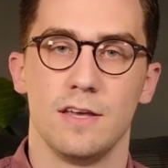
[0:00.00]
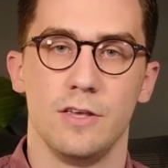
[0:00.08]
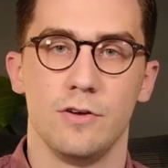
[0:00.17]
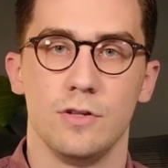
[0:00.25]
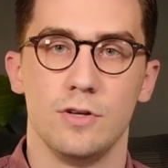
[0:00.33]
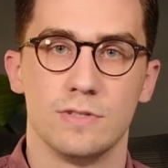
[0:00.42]
You
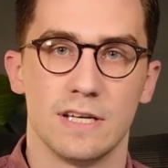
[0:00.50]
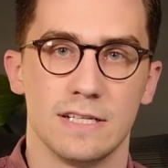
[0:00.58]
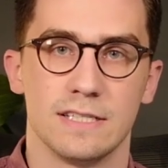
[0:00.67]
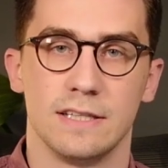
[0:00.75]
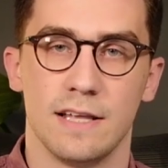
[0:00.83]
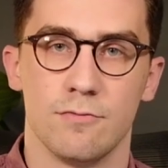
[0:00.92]
can use that
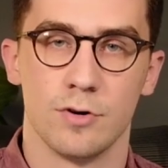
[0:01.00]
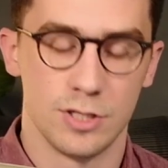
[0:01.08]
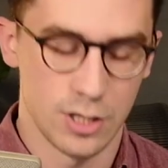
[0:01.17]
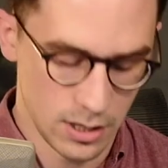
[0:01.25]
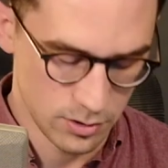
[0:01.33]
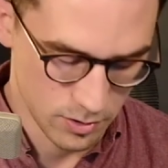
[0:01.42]
as
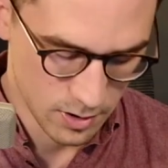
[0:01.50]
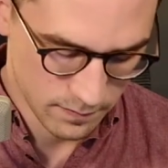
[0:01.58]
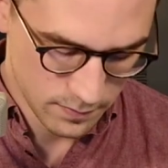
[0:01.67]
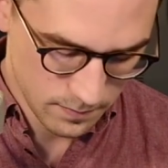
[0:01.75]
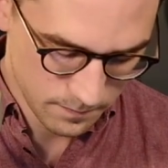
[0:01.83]
leverage in your offer.